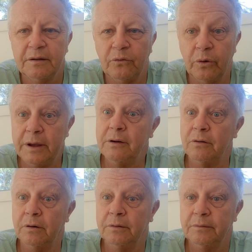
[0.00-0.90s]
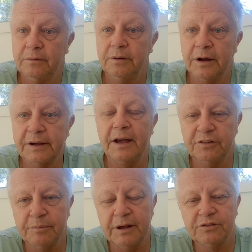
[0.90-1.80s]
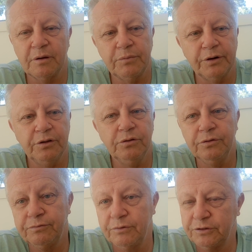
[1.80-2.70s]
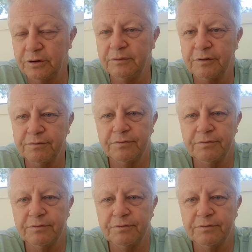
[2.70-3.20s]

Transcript: or hear a case about somebody who received